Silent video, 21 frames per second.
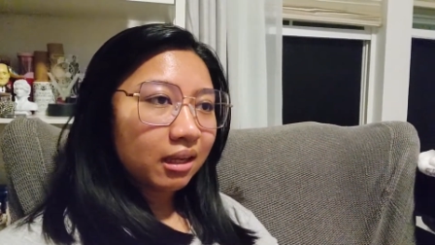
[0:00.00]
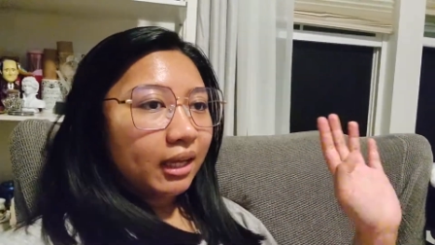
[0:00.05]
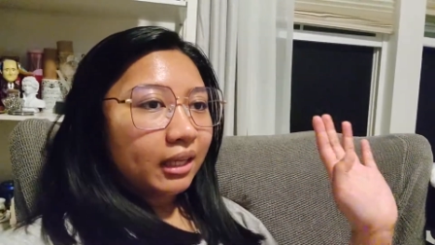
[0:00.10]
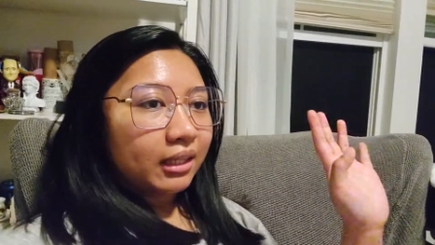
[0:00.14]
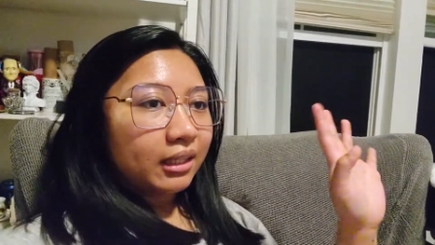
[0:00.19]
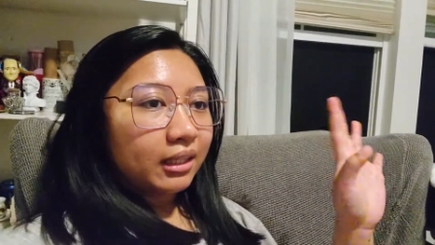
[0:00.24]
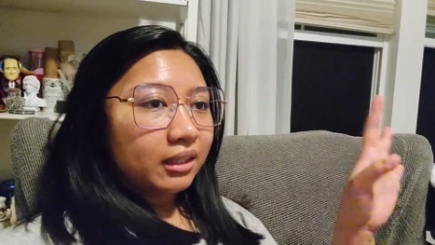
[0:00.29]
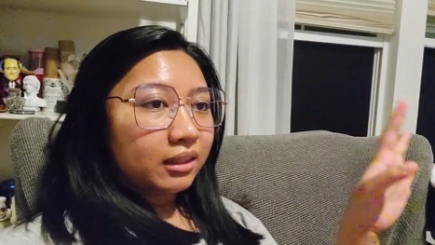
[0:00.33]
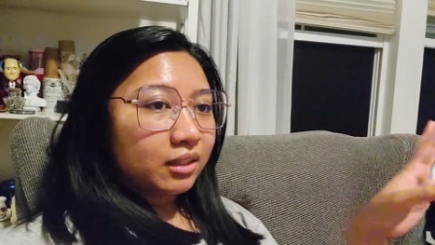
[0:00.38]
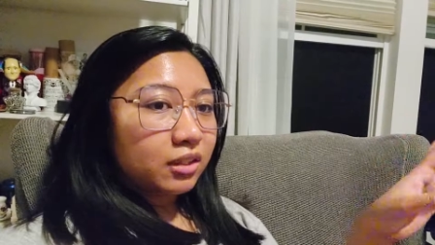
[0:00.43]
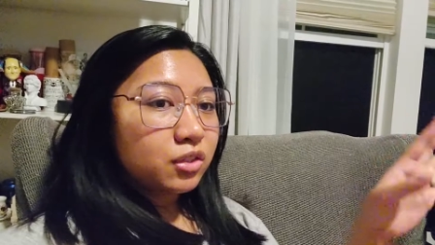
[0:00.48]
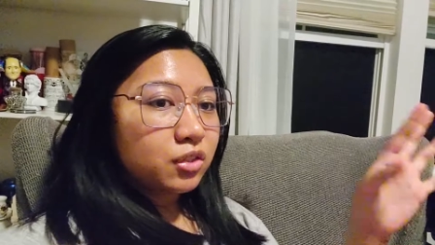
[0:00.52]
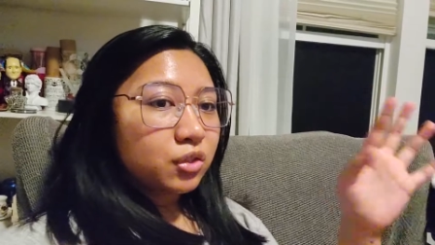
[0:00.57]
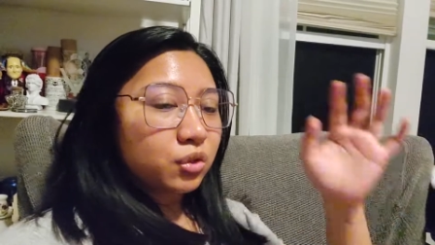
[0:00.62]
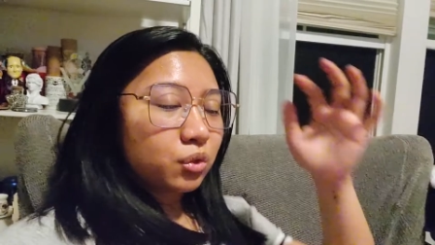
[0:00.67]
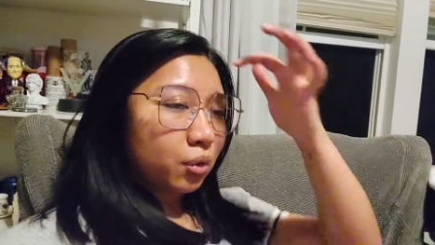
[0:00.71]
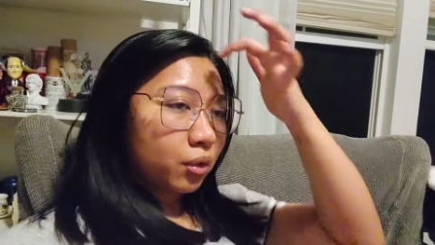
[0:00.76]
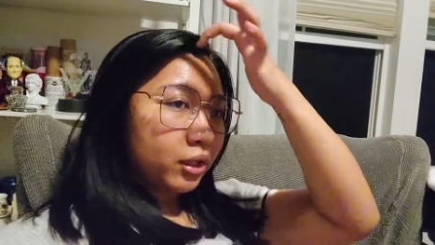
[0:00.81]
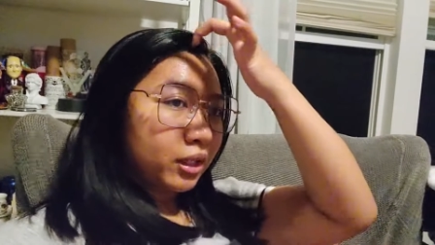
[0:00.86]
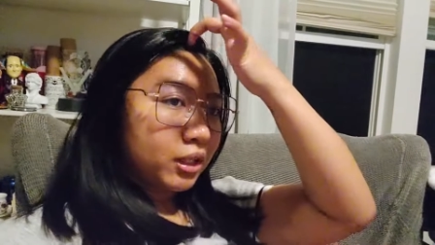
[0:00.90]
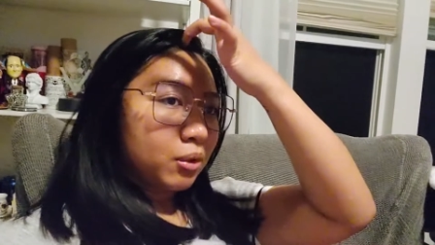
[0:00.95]
And in this
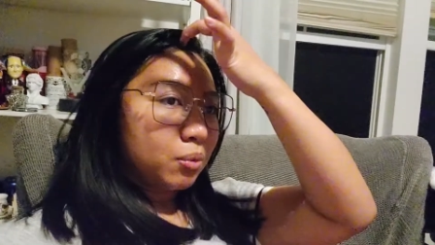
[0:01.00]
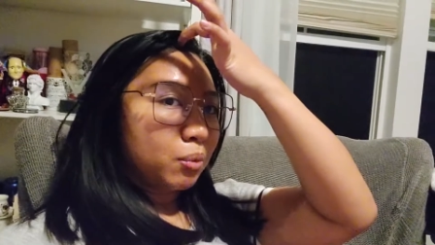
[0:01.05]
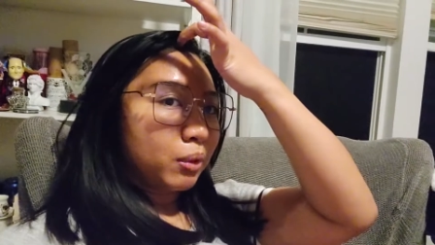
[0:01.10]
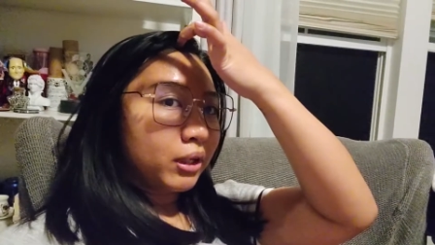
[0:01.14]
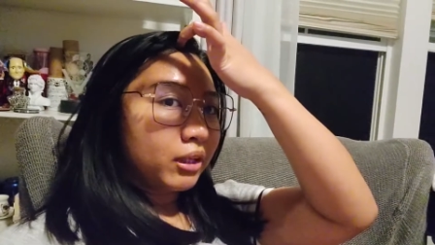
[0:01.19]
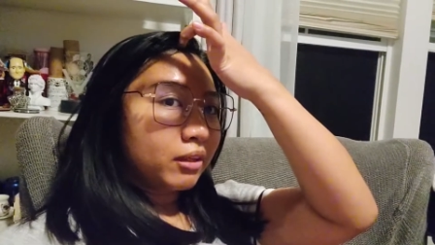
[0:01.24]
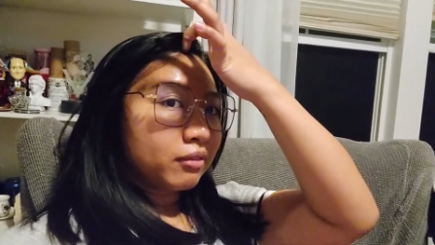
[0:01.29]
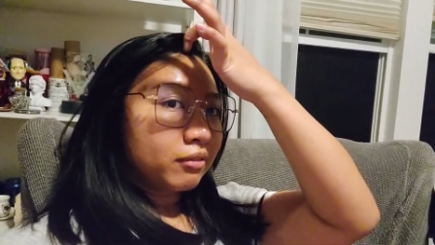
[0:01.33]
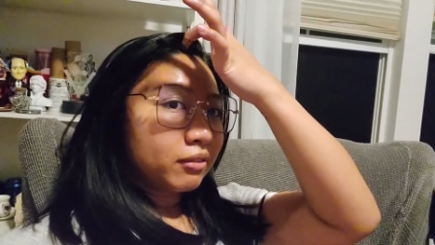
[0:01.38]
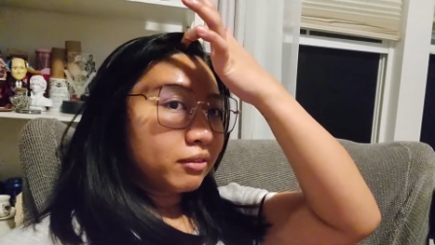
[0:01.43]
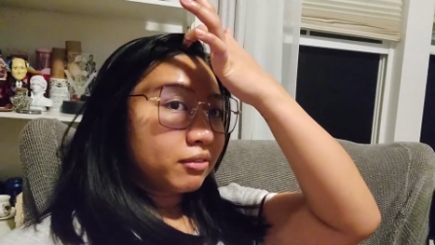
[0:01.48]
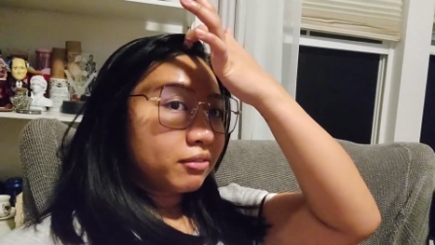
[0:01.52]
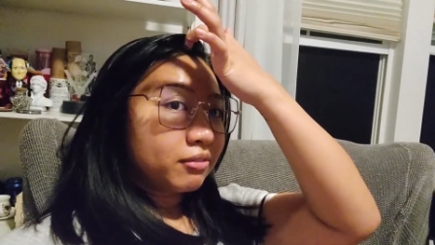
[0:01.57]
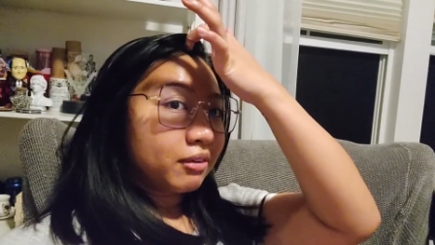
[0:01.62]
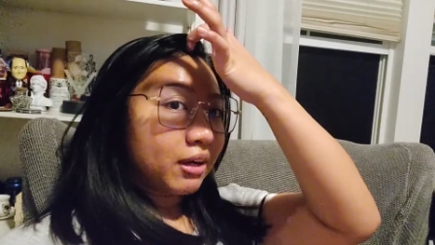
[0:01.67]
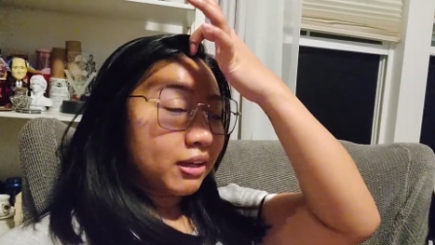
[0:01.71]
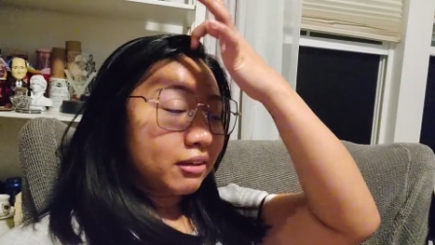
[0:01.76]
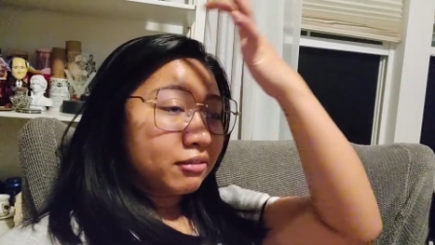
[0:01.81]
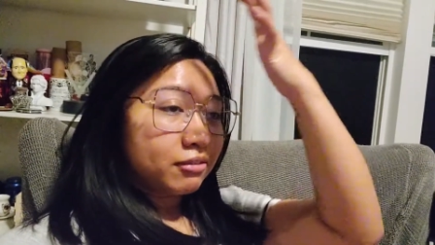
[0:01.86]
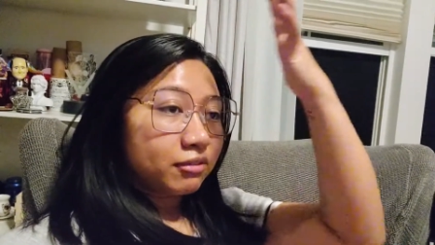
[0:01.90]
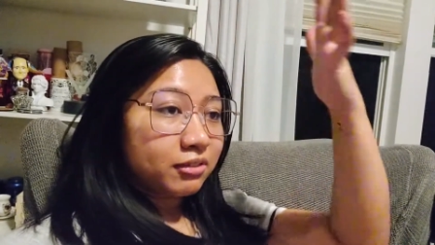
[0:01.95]
story, one of the
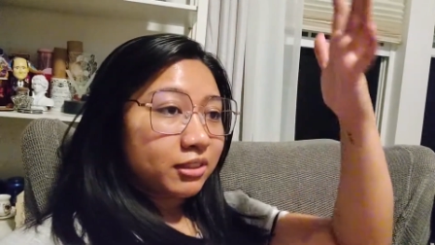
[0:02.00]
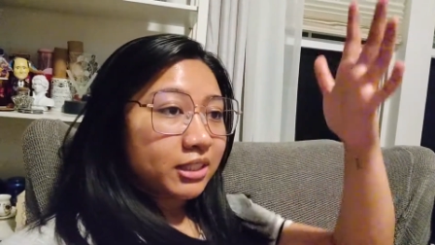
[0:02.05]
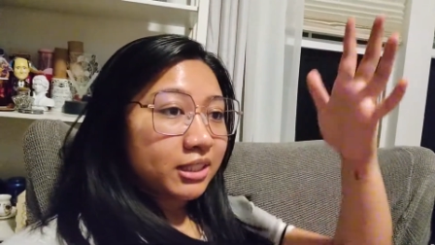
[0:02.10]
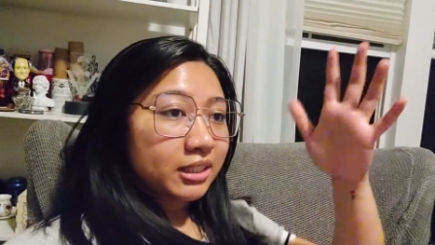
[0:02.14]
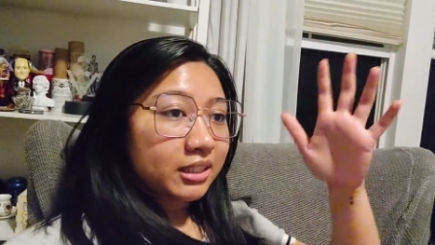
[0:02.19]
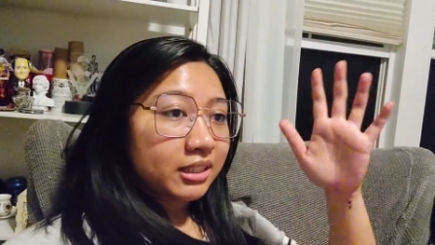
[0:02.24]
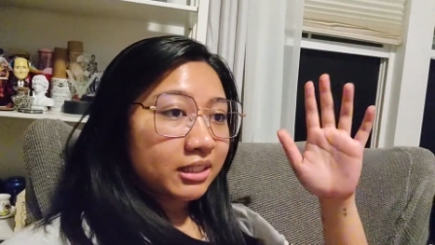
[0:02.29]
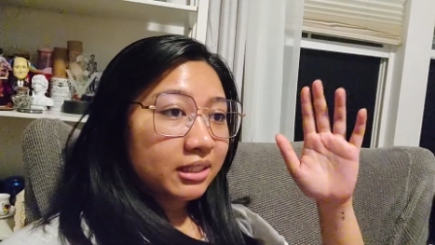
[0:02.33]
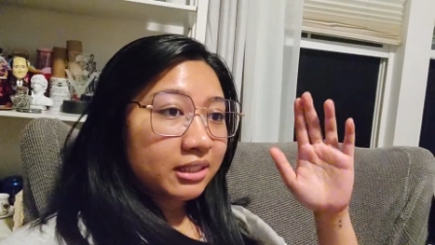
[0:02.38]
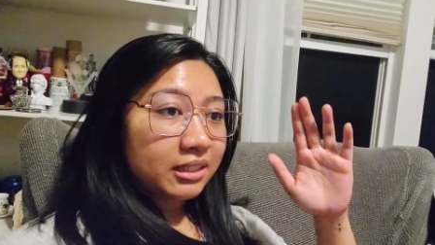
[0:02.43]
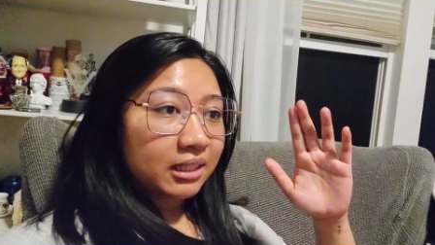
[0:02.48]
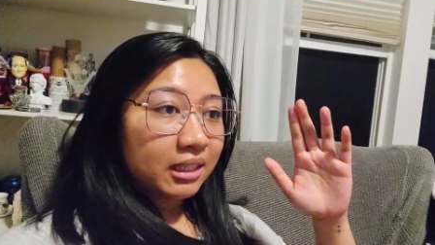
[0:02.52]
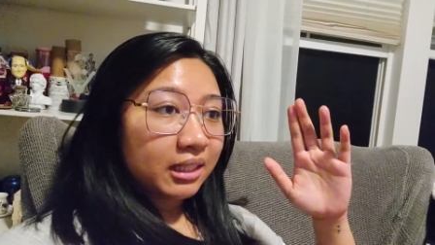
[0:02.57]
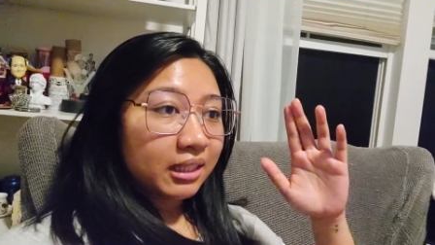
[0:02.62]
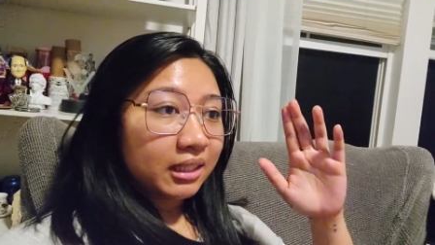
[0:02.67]
five friends